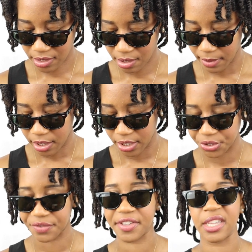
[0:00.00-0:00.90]
about a
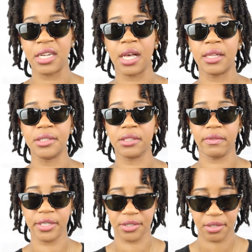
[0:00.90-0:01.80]
hundred fifty dollars
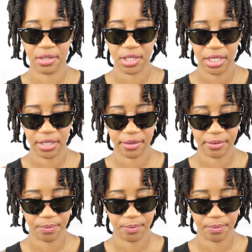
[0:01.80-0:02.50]
originally.